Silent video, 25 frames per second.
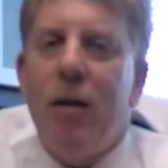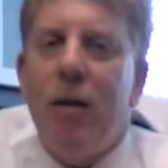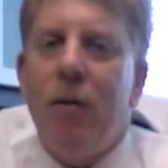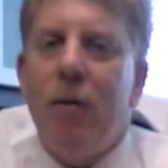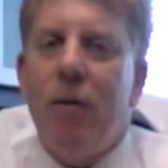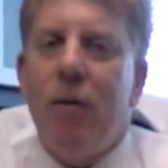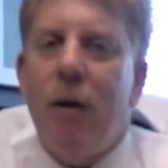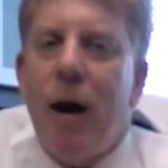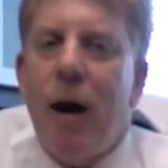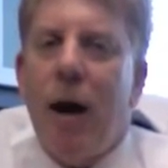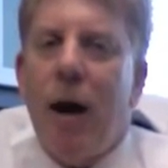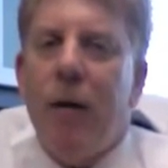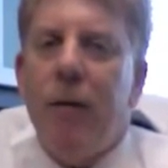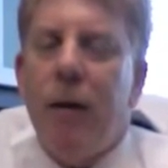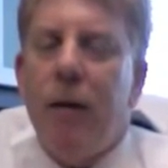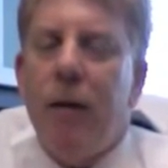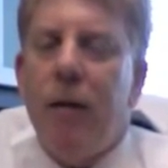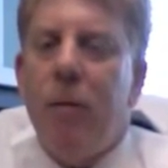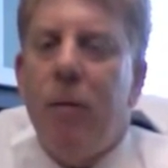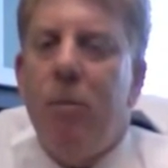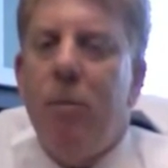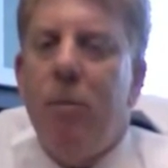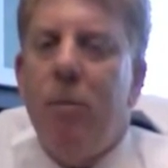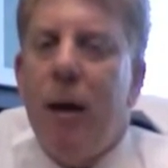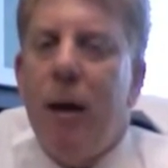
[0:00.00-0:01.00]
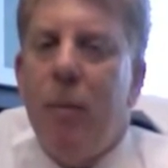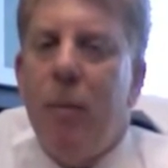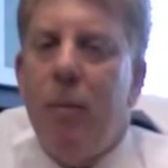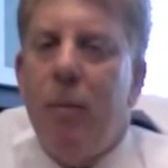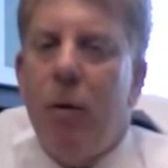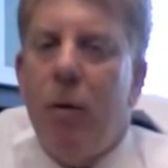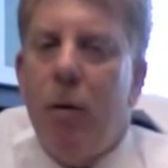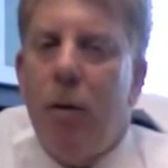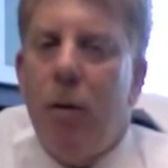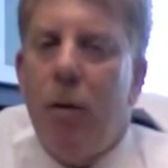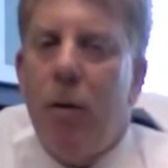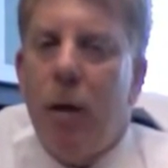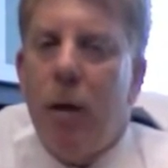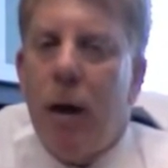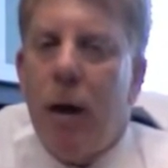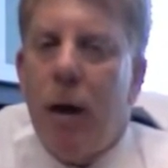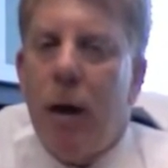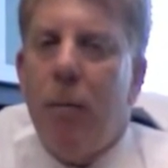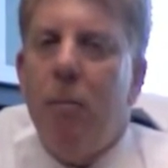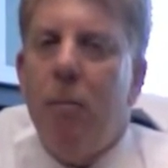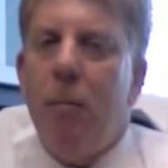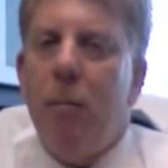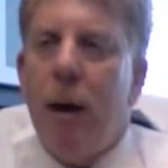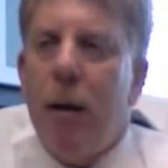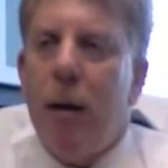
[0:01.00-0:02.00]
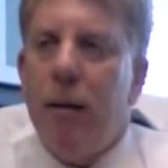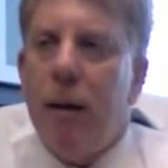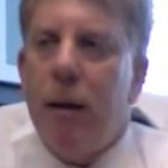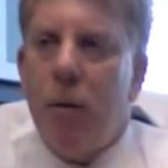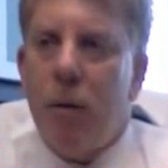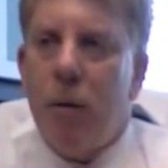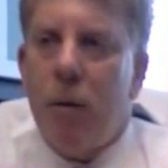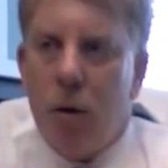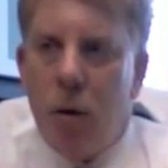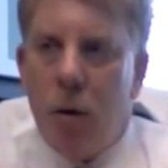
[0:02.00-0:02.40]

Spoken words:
fact that the people that I met that were